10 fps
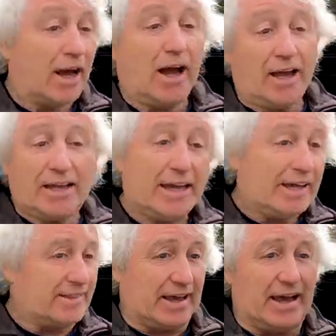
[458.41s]
I
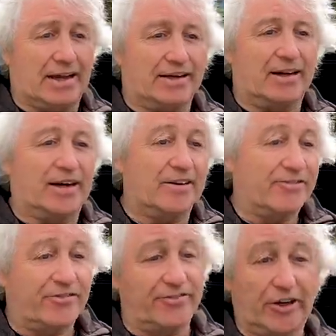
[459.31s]
get that. I
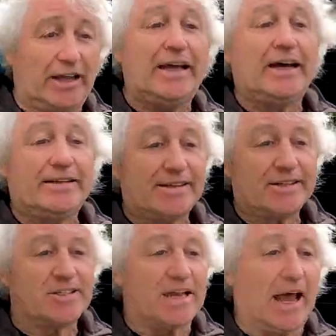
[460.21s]
fully
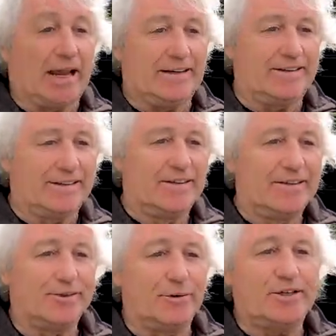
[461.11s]
understand
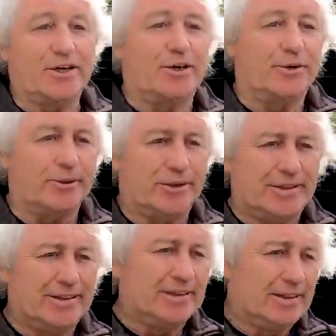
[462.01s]
the ridicule
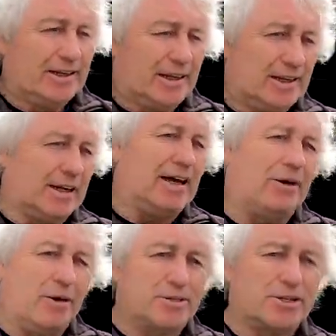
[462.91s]
and
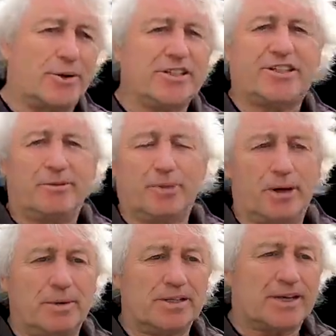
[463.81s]
how I must question
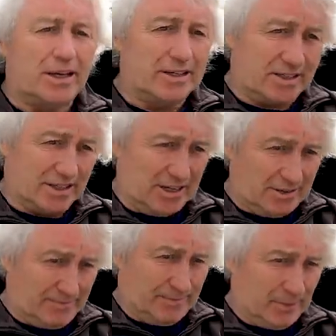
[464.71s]
my masculinity,
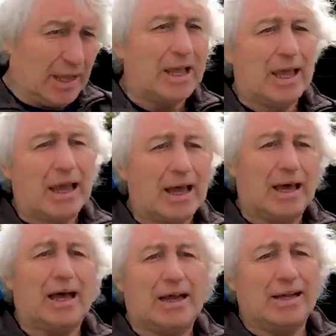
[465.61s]

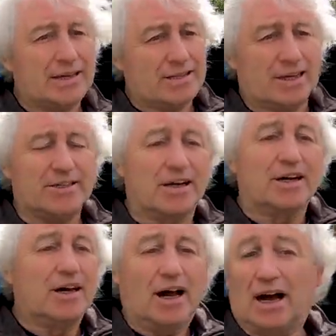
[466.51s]
uh, etc.
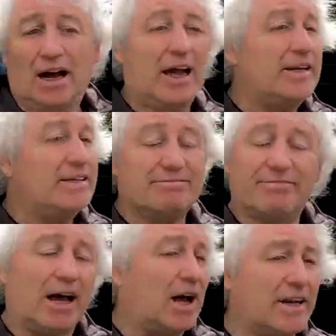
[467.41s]
I
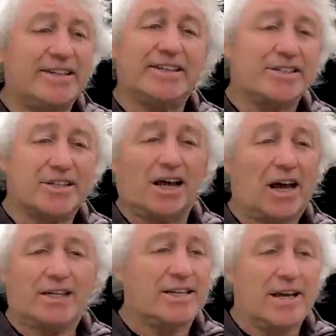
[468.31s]
I just
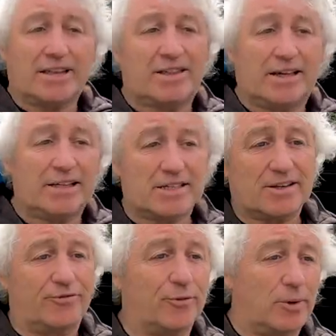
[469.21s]
I take
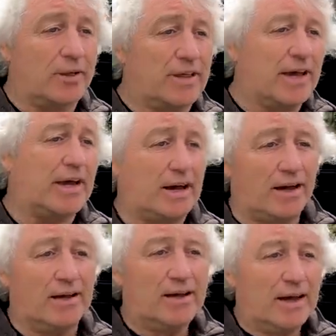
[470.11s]
things for what they are.